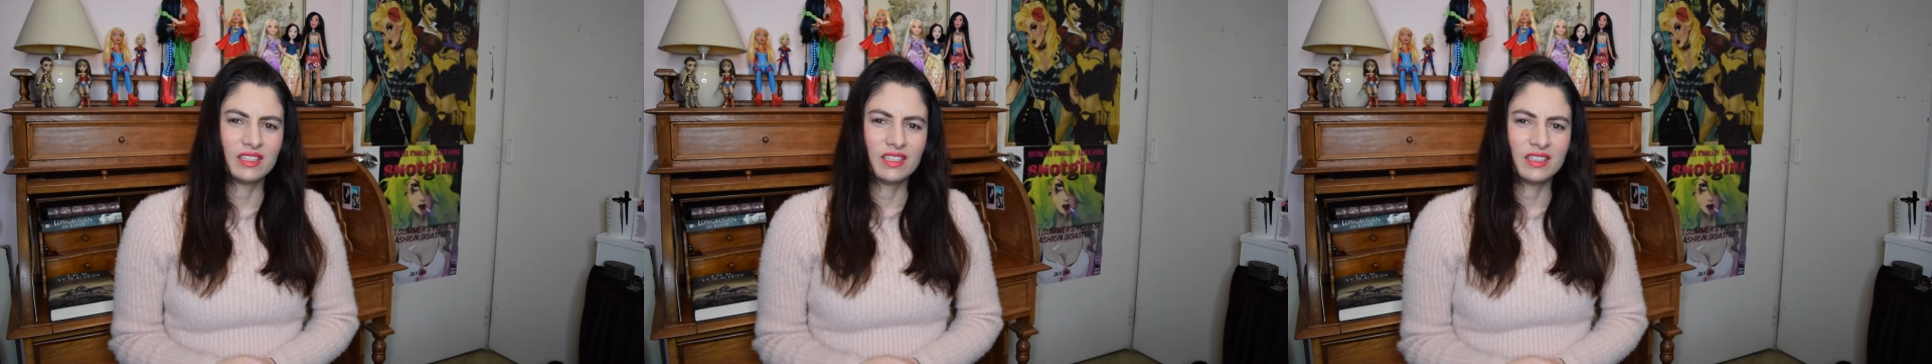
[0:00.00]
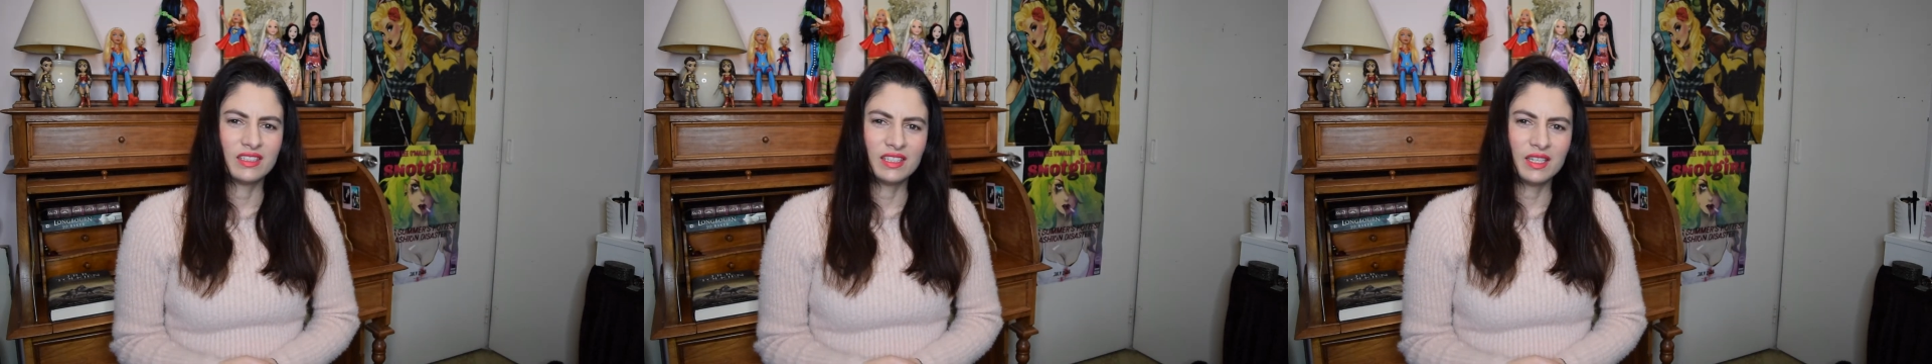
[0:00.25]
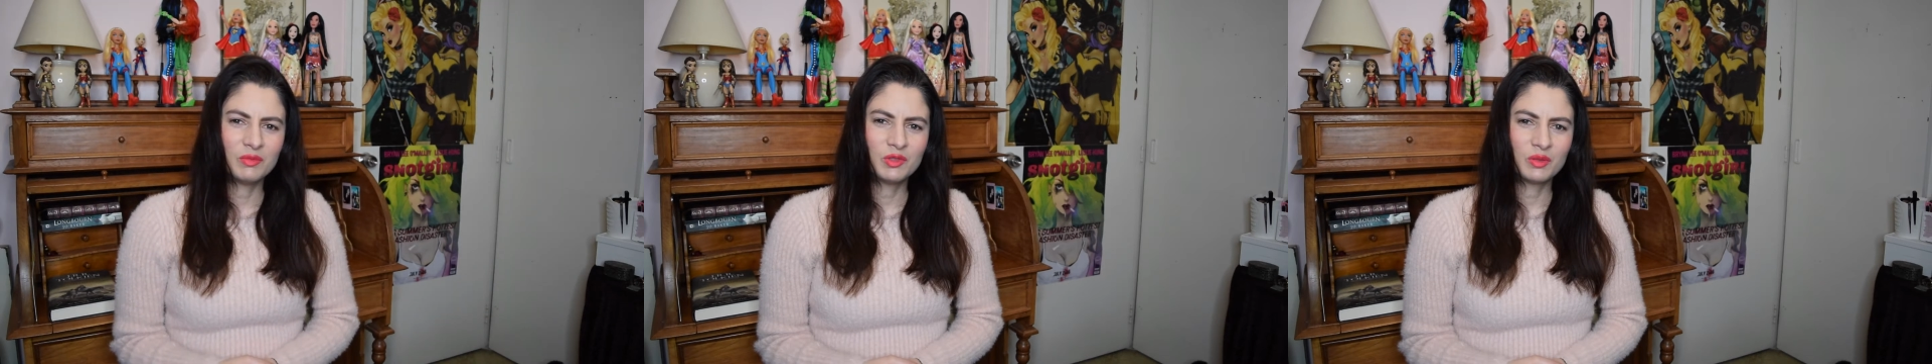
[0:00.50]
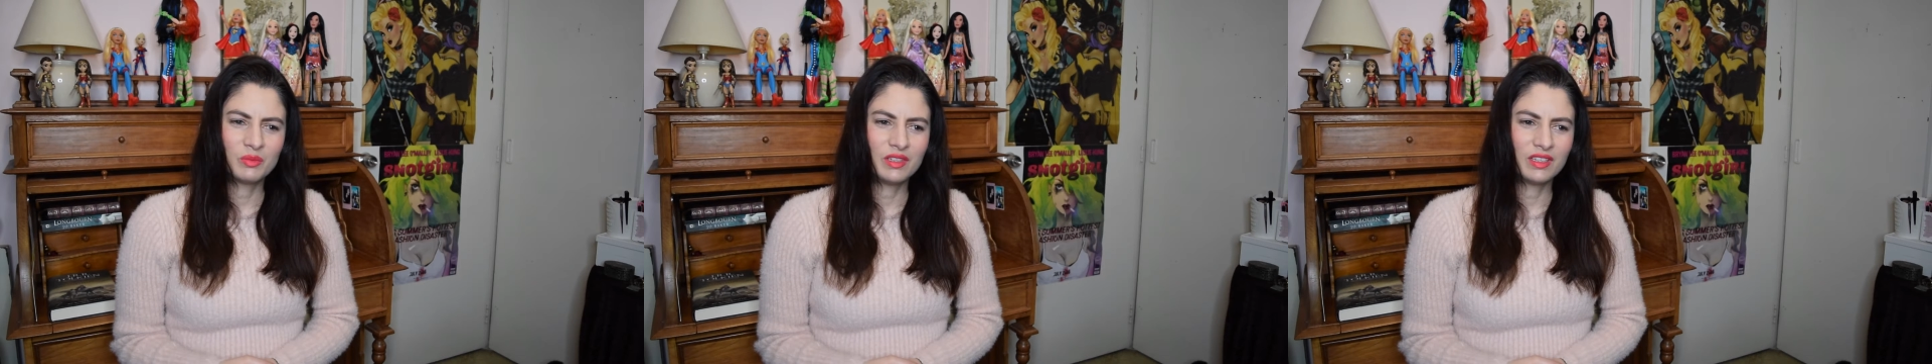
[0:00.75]
it seems
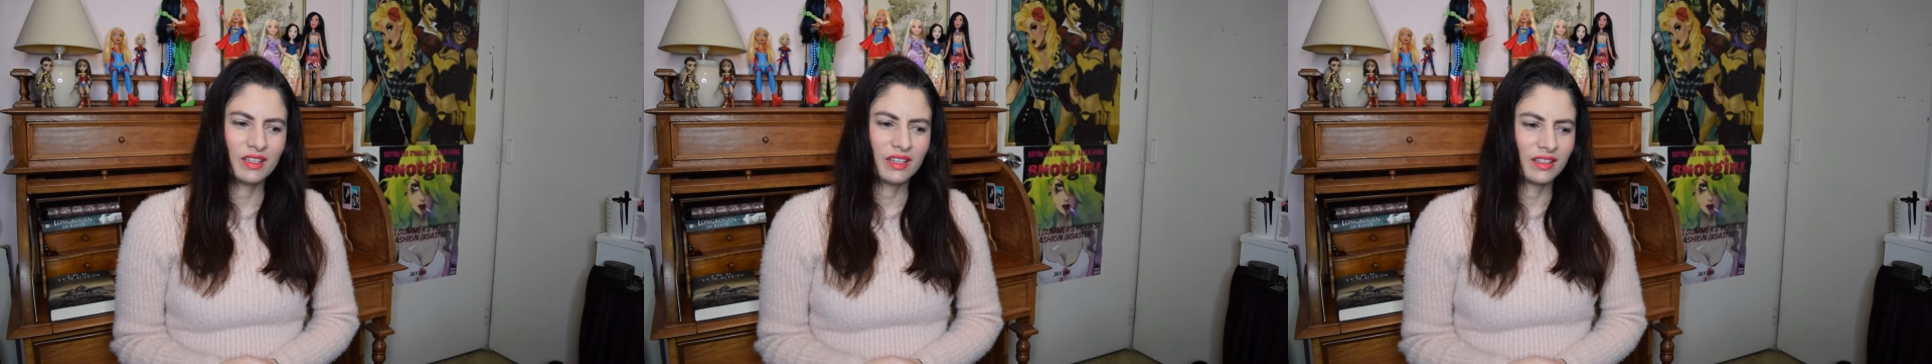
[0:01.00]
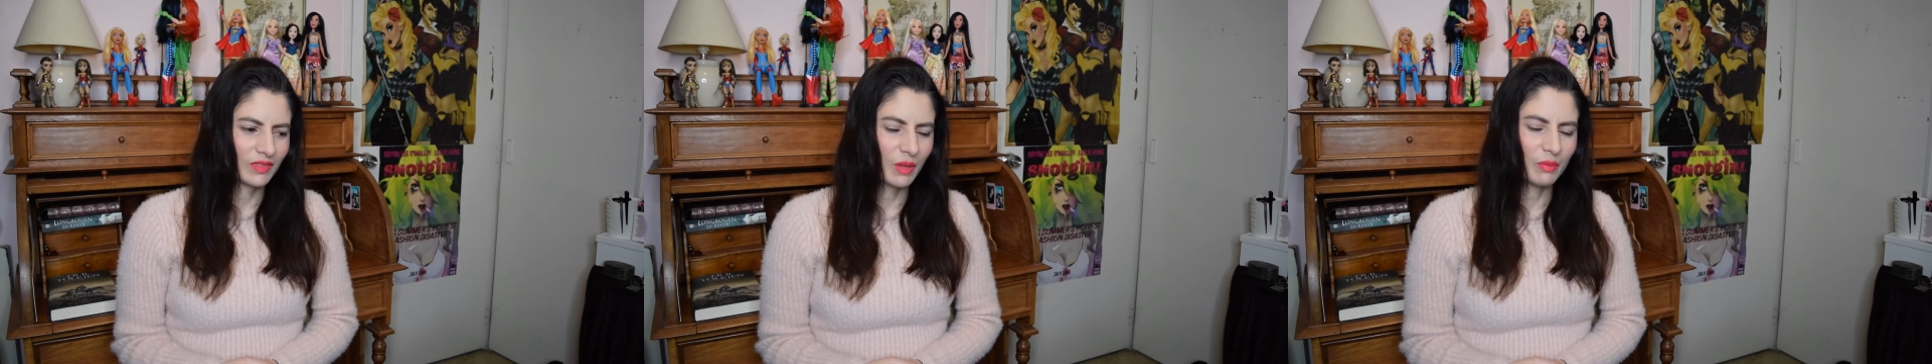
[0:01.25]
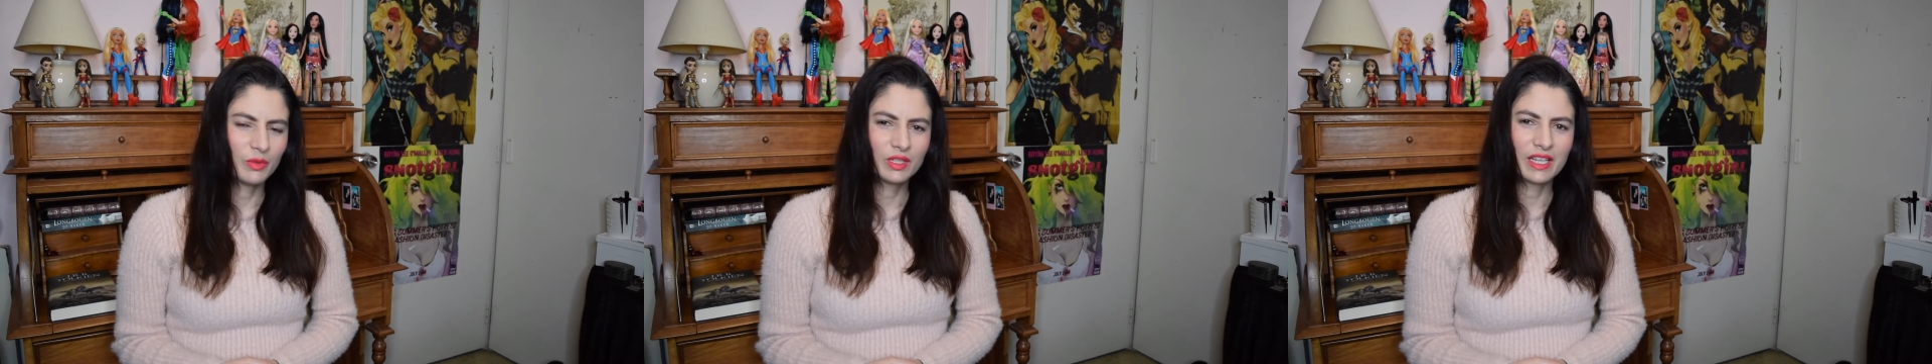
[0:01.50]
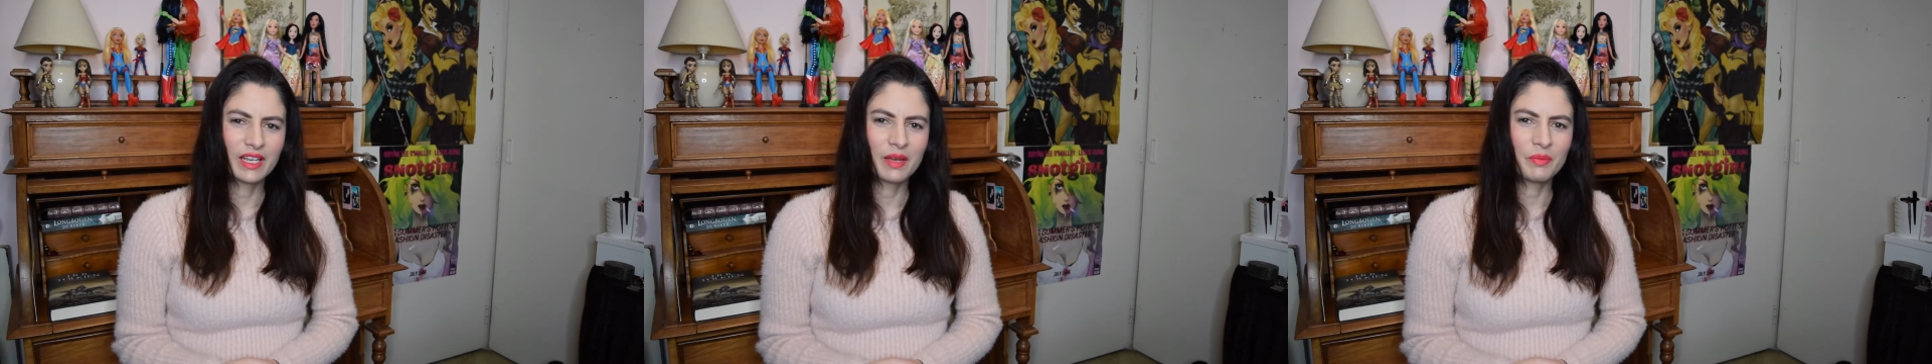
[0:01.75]
to me like
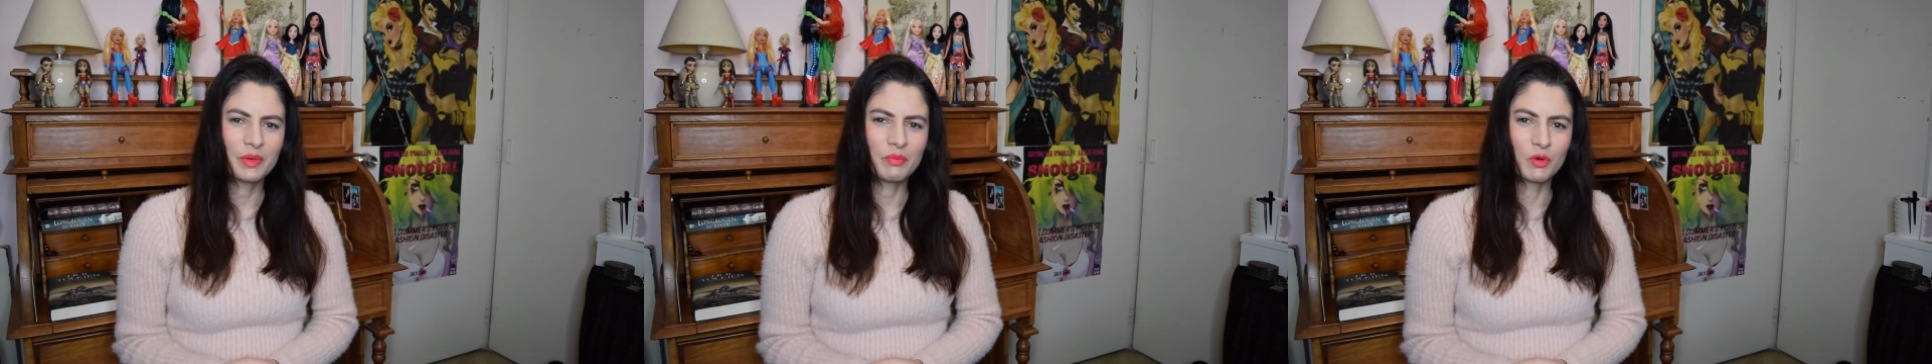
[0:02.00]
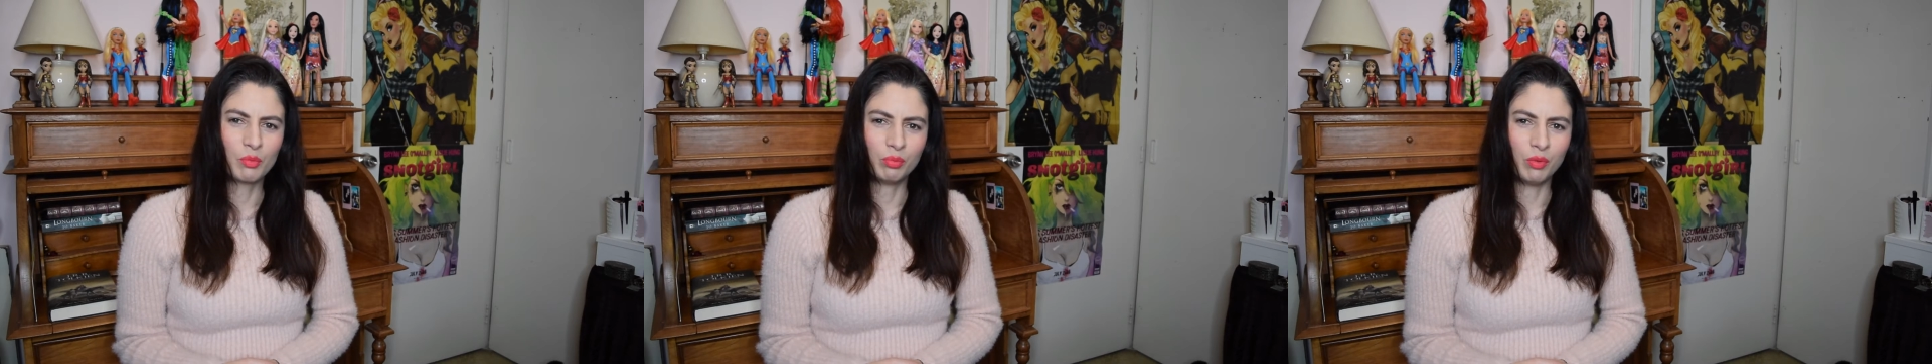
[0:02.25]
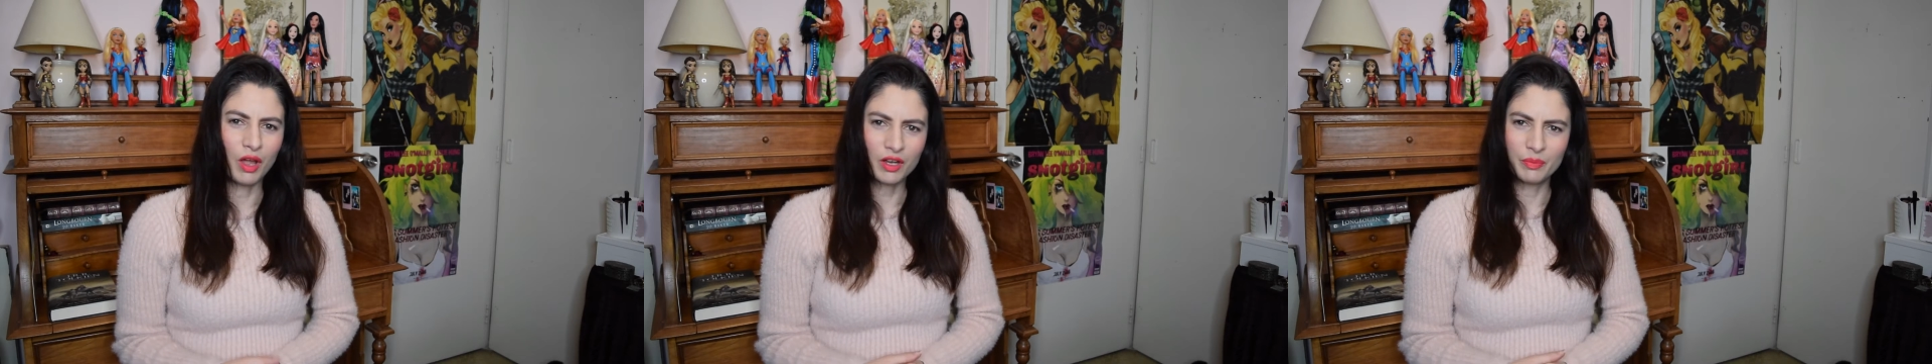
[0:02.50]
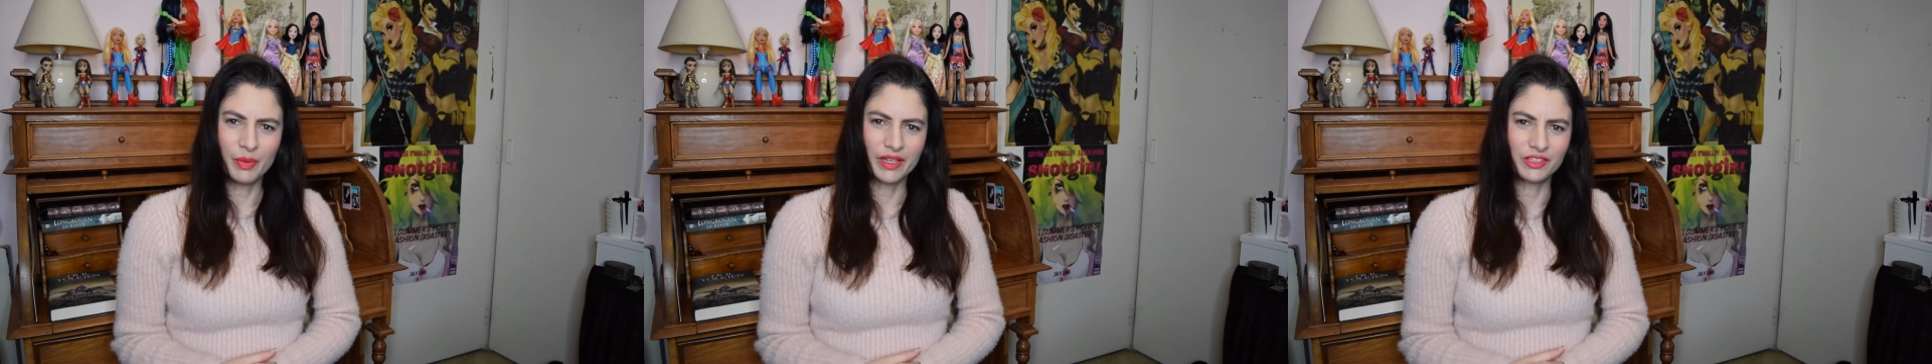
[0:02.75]
almost like a bit more
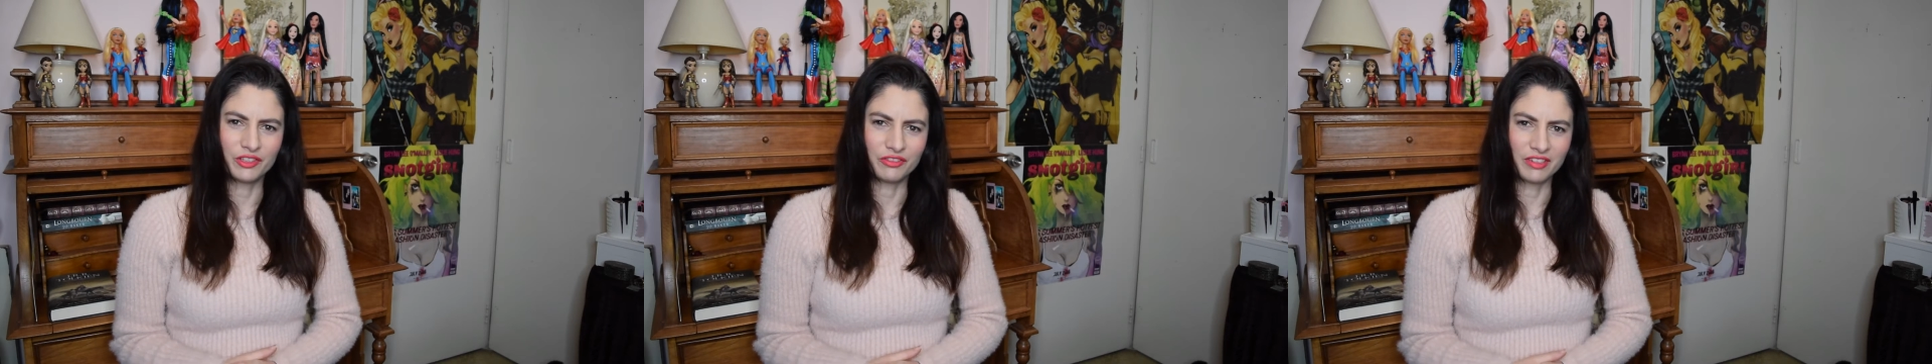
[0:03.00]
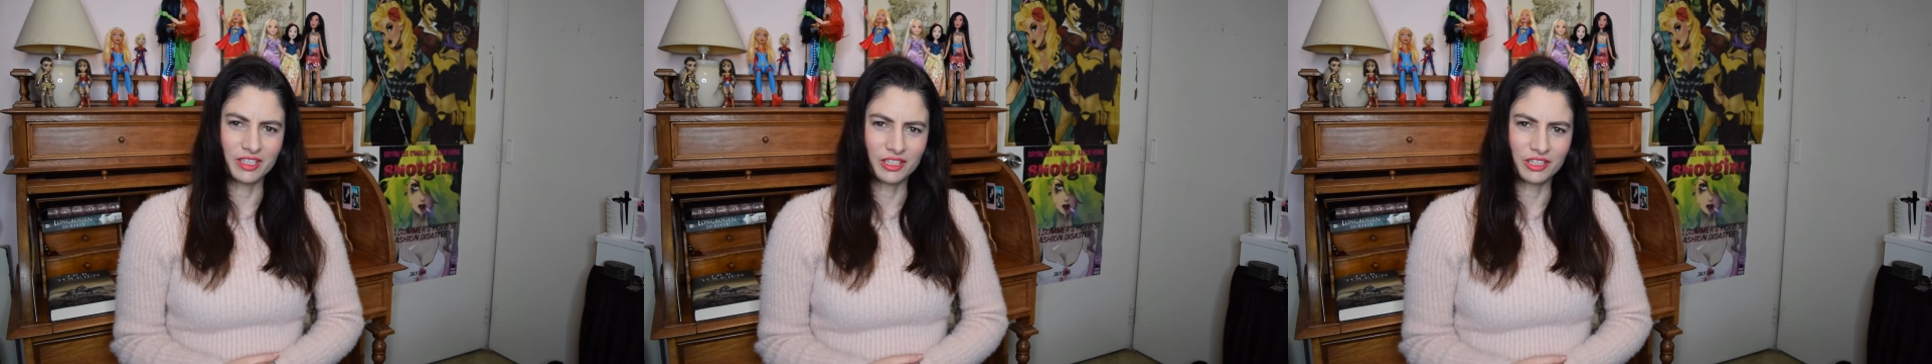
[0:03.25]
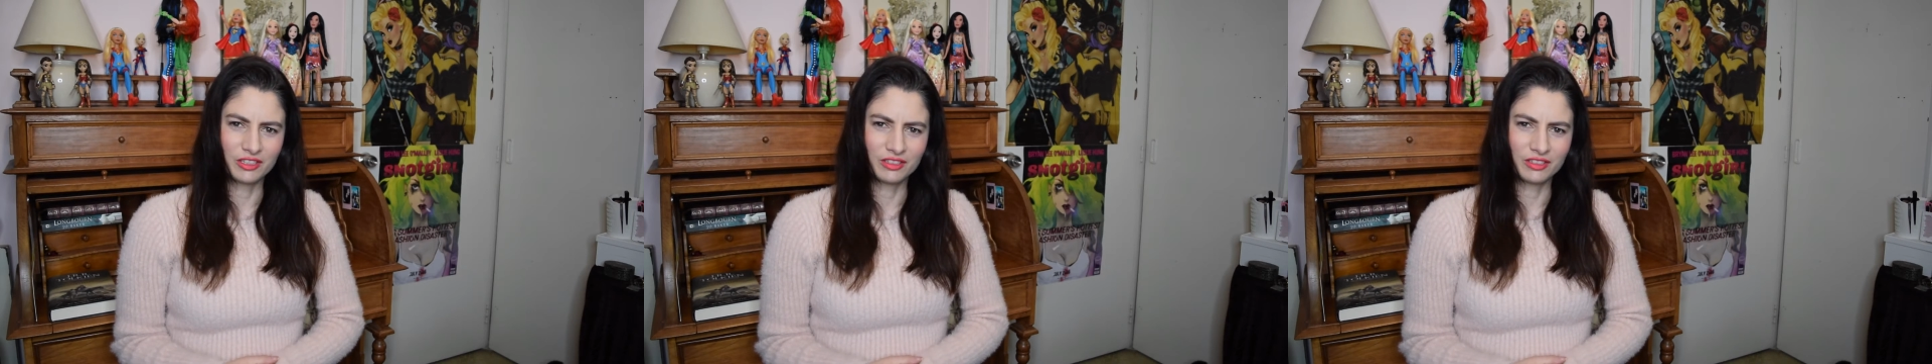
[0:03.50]
blockbuster-ish.